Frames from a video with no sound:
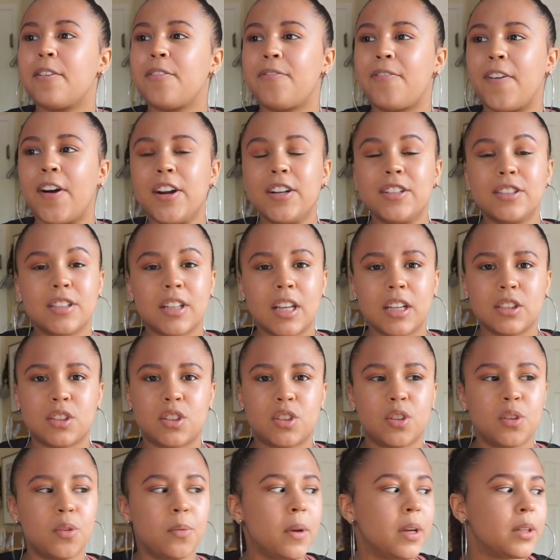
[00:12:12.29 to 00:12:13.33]
first like
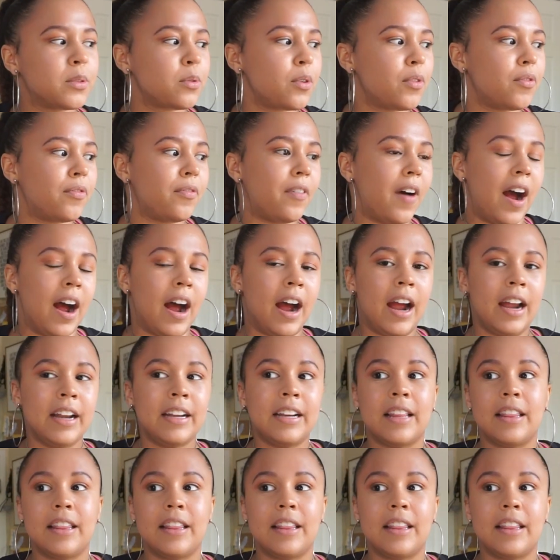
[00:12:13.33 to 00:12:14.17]
2 weeks were fine,